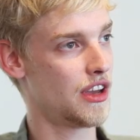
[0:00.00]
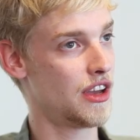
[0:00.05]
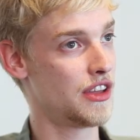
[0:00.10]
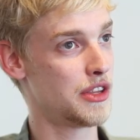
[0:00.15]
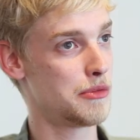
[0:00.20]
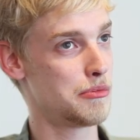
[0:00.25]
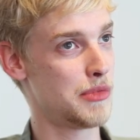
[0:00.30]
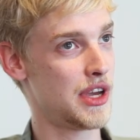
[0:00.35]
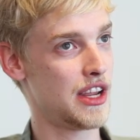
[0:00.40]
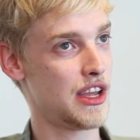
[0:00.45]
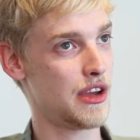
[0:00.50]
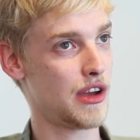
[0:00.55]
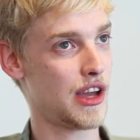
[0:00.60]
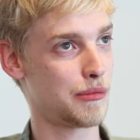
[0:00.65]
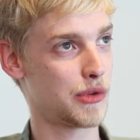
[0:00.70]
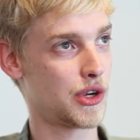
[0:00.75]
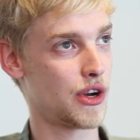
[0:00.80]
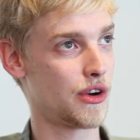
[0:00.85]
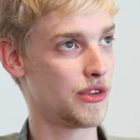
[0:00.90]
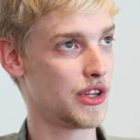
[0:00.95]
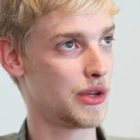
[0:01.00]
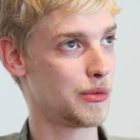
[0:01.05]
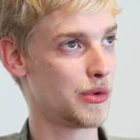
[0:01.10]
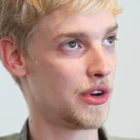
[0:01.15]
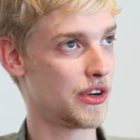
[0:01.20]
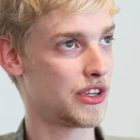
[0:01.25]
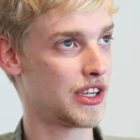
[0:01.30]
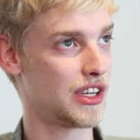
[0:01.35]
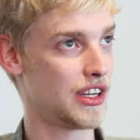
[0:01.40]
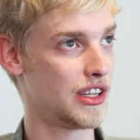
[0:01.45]
At the minute, I'm currently
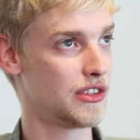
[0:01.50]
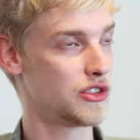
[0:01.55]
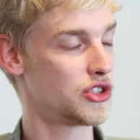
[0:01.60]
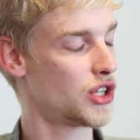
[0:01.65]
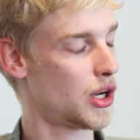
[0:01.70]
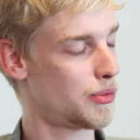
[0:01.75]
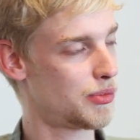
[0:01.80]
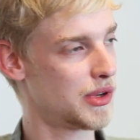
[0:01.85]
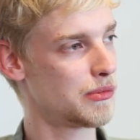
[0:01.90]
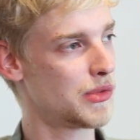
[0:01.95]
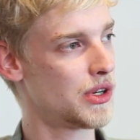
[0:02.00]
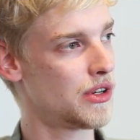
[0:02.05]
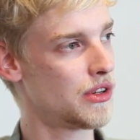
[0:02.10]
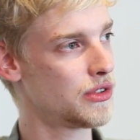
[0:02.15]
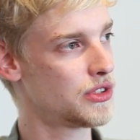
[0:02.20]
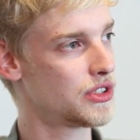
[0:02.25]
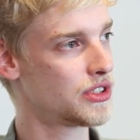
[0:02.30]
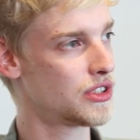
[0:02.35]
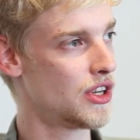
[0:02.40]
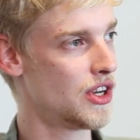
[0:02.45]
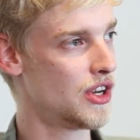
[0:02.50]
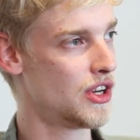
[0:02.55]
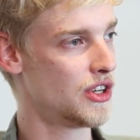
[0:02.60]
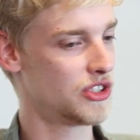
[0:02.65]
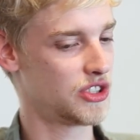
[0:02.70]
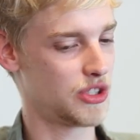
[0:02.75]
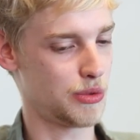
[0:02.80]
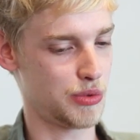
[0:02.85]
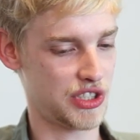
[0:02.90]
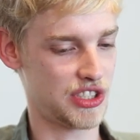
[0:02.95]
working in shopping malls.
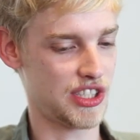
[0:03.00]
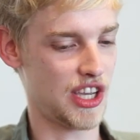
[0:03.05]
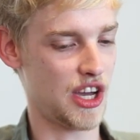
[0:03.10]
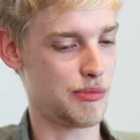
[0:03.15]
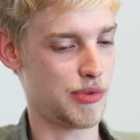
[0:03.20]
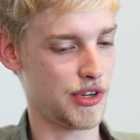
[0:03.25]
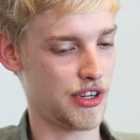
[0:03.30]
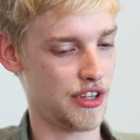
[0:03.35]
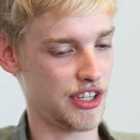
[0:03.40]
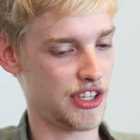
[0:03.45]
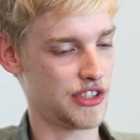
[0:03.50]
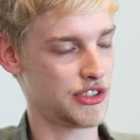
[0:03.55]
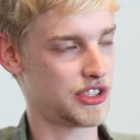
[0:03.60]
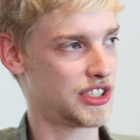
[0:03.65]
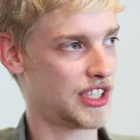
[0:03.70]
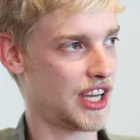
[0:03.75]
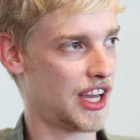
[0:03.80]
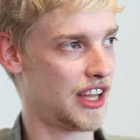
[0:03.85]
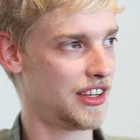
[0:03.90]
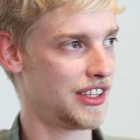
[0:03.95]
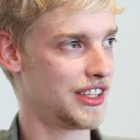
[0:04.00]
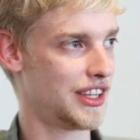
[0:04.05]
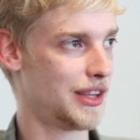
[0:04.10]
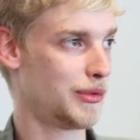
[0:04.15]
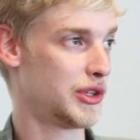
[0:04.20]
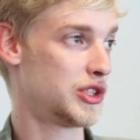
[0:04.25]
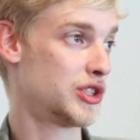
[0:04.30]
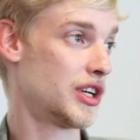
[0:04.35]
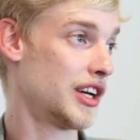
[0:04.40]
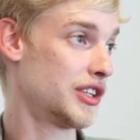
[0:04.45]
Yes. So we set up on a little stand and then
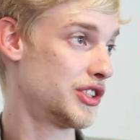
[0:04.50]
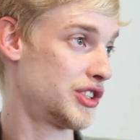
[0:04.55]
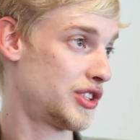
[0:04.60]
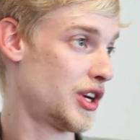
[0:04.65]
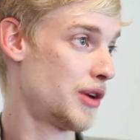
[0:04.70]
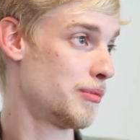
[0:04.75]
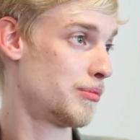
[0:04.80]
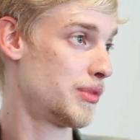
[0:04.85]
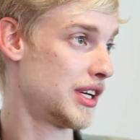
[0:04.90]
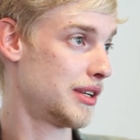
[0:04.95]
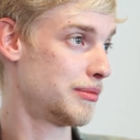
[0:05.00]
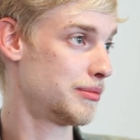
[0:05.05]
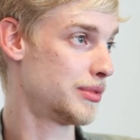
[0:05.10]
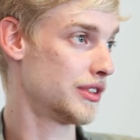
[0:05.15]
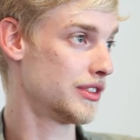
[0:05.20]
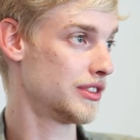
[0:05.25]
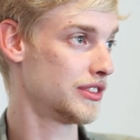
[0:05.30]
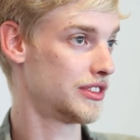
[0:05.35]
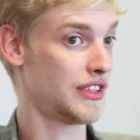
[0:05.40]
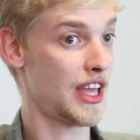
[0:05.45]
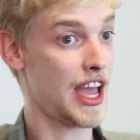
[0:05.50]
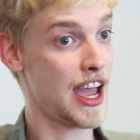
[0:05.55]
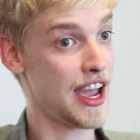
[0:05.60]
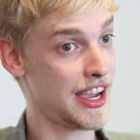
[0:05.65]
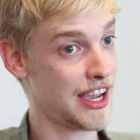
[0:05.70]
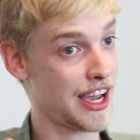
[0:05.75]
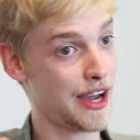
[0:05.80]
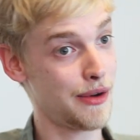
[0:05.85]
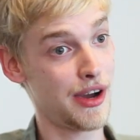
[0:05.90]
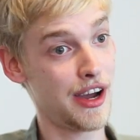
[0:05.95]
we try and stop people.
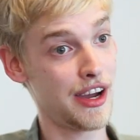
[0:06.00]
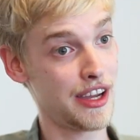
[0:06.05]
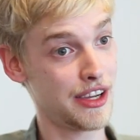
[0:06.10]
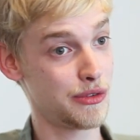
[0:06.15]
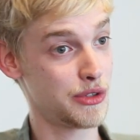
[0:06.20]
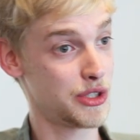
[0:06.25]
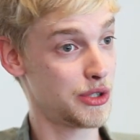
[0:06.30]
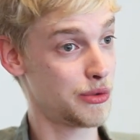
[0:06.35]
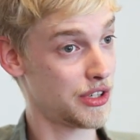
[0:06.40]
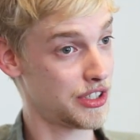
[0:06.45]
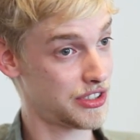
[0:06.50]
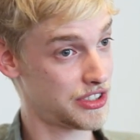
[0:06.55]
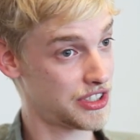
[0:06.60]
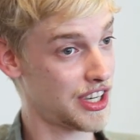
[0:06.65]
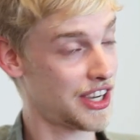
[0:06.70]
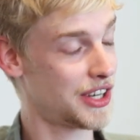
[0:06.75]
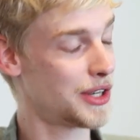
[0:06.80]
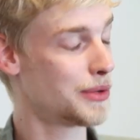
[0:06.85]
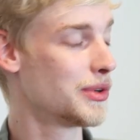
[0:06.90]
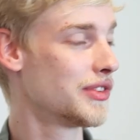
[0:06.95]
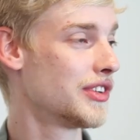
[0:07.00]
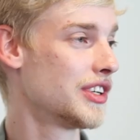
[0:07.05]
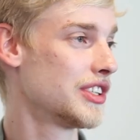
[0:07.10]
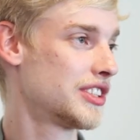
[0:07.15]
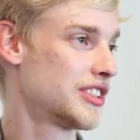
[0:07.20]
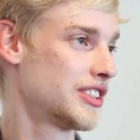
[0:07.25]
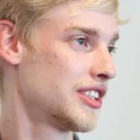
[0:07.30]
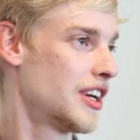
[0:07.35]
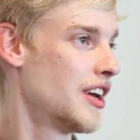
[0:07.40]
Hey, how are you? Would you want to sign up with us?